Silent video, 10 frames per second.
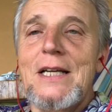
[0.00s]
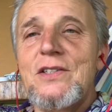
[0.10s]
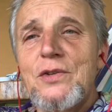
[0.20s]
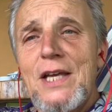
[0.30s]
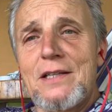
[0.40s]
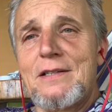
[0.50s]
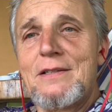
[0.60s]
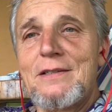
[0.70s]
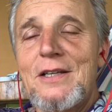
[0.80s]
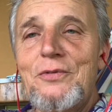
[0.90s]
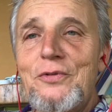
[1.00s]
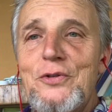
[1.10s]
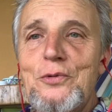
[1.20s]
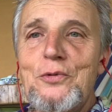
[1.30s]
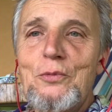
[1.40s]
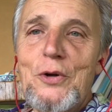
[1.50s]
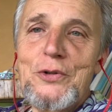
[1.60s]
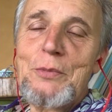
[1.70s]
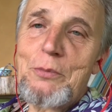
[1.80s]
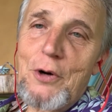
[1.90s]
So yes, if you want to
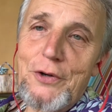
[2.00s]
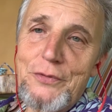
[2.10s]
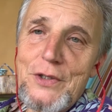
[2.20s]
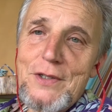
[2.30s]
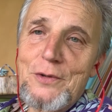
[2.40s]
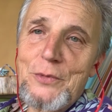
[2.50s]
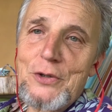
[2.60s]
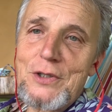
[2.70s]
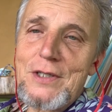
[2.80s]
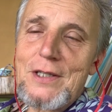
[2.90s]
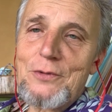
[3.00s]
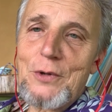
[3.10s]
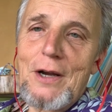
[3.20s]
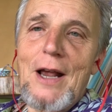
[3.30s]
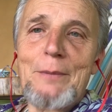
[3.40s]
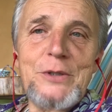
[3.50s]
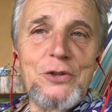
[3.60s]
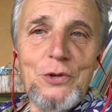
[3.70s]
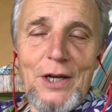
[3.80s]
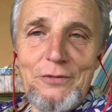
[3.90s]
be part of this community, we are happy
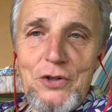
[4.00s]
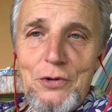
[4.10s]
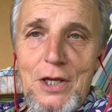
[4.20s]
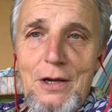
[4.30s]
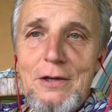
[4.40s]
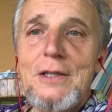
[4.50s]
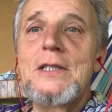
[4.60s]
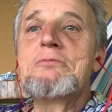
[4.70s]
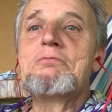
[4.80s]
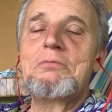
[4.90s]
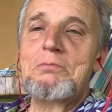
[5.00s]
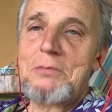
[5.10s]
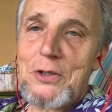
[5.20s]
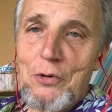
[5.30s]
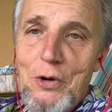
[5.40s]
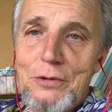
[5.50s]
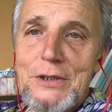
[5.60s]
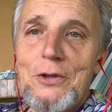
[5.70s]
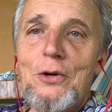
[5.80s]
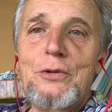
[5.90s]
to have you here you know how
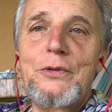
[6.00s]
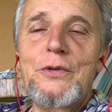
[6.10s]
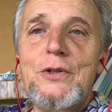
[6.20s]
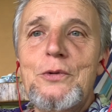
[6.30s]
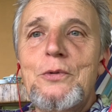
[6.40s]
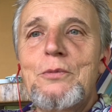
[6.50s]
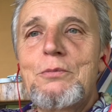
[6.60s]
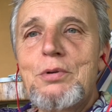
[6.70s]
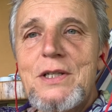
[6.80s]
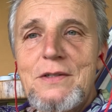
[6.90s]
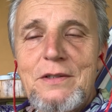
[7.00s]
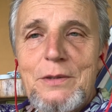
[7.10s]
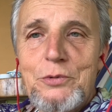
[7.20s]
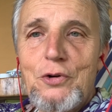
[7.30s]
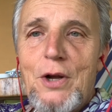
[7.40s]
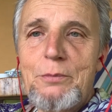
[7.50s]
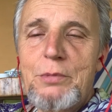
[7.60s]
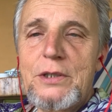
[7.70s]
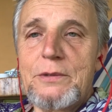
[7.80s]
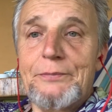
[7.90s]
it goes you press the subscribe
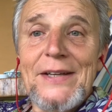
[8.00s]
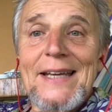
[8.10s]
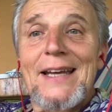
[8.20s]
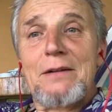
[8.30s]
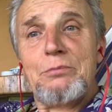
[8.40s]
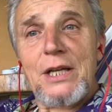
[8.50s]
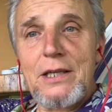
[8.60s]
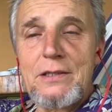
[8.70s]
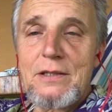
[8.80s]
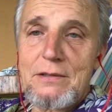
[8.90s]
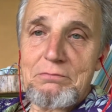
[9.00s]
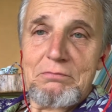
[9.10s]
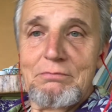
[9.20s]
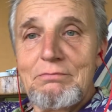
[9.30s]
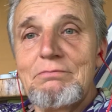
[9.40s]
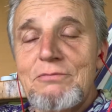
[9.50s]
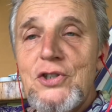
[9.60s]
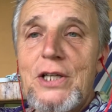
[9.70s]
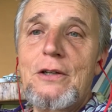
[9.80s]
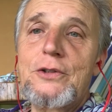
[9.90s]
button and please
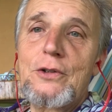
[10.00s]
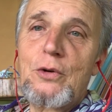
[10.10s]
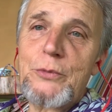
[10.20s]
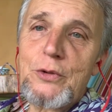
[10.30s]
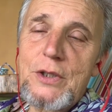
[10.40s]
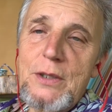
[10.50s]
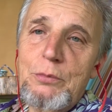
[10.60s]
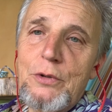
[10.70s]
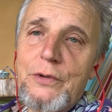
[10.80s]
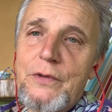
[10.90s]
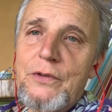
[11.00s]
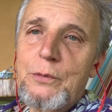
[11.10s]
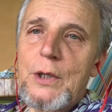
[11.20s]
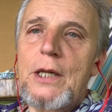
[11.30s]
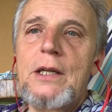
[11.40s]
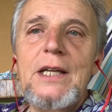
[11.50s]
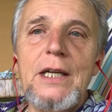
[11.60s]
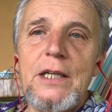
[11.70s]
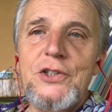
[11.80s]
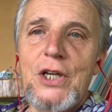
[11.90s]
check out the community posts as well
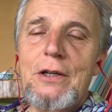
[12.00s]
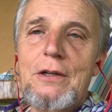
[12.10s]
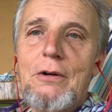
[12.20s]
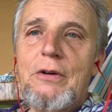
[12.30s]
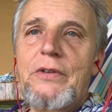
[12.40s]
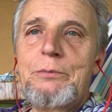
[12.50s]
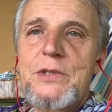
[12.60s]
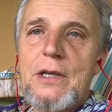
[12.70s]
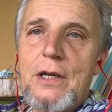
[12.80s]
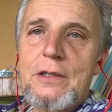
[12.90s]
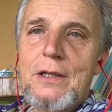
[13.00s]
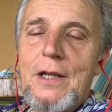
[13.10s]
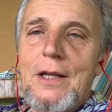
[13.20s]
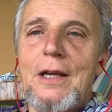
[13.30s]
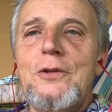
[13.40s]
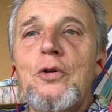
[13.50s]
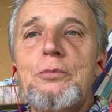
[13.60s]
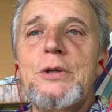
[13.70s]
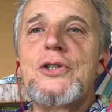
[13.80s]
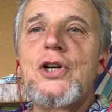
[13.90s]
check out our website and don't
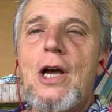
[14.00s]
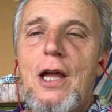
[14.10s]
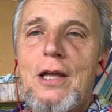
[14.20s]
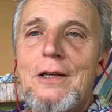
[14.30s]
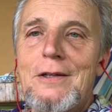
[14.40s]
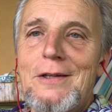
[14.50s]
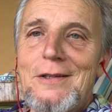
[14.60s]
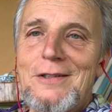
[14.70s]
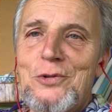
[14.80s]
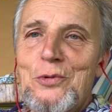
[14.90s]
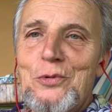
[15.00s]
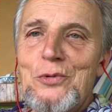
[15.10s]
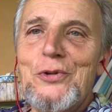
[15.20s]
be shy to